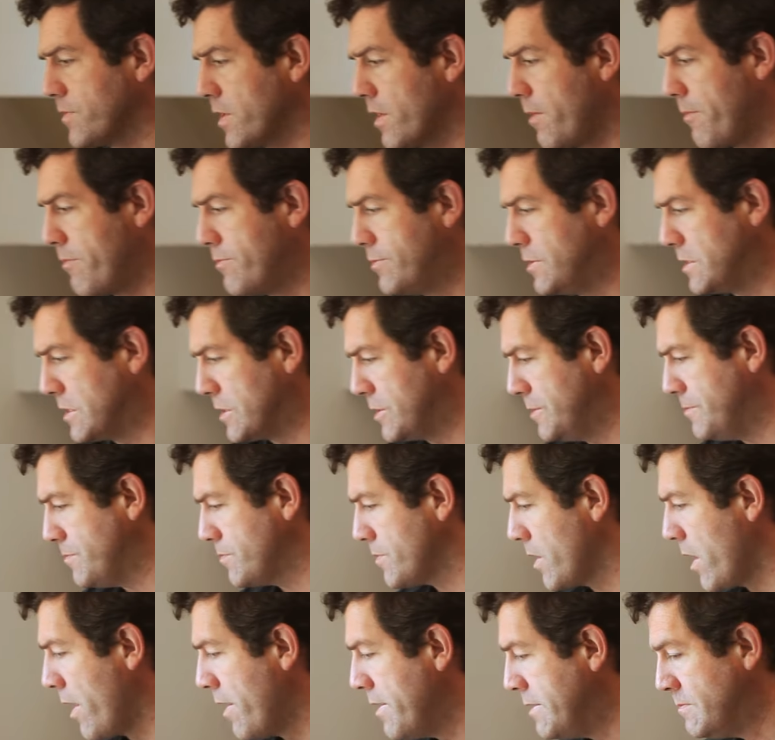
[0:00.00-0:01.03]
Pretty good.
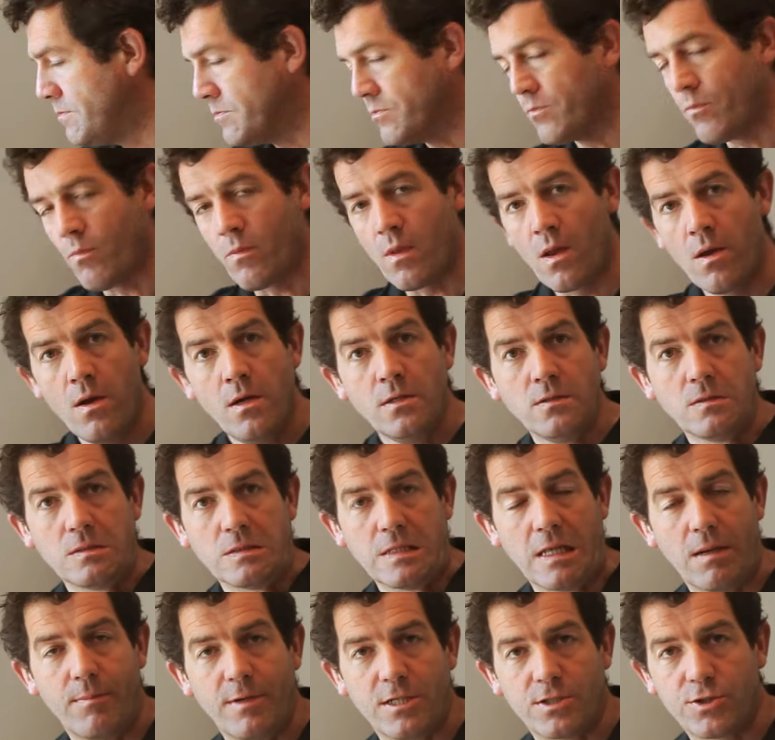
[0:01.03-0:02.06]
A
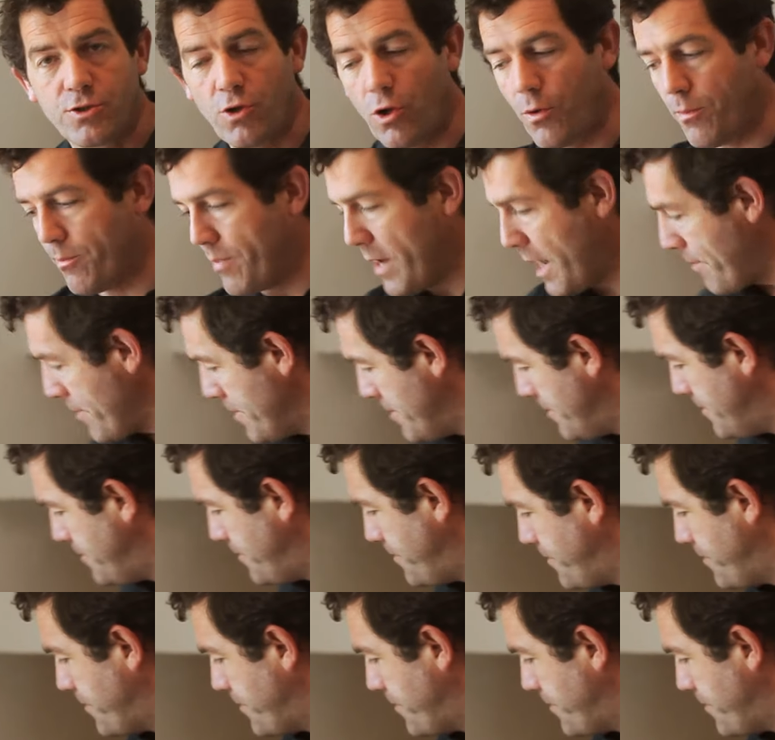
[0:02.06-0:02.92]
little bit of salt and pepper.